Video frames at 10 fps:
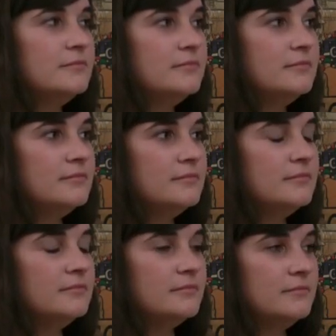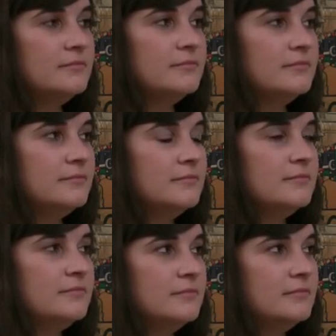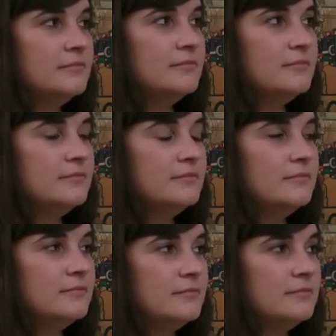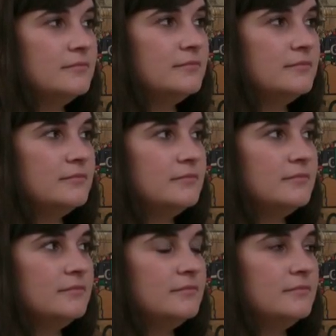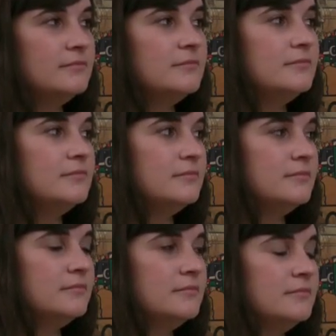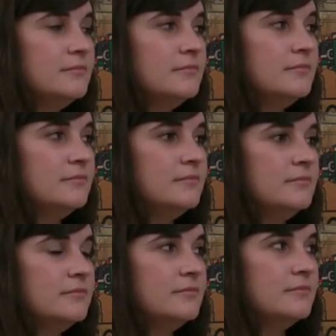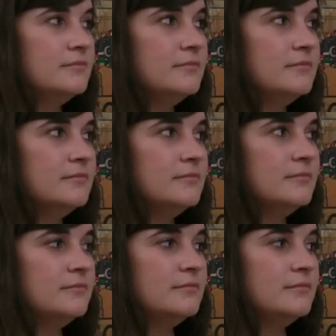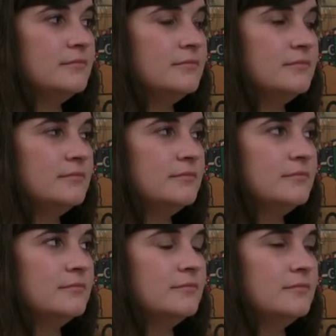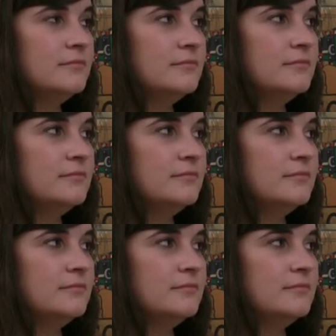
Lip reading: [no speech]